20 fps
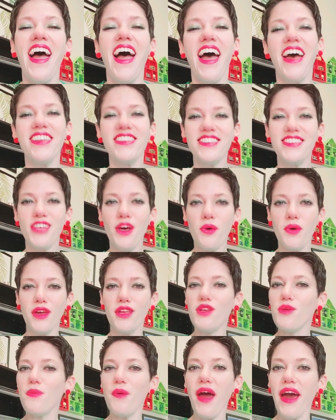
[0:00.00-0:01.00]
And so
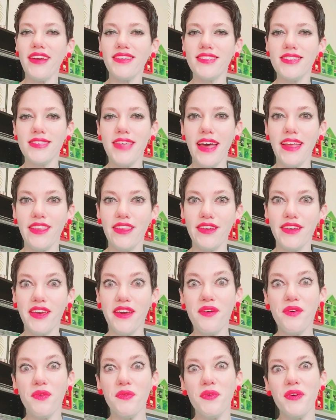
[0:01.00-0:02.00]
can you practice that
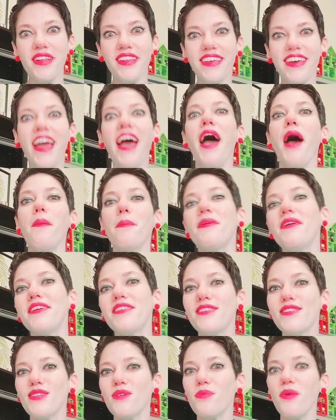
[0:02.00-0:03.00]
looking really happy
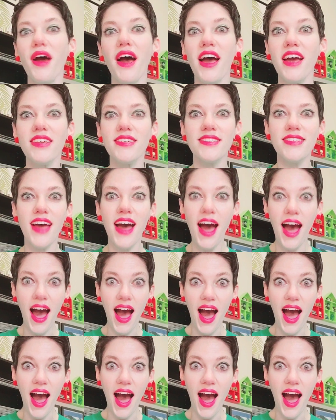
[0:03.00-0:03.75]
and surprised?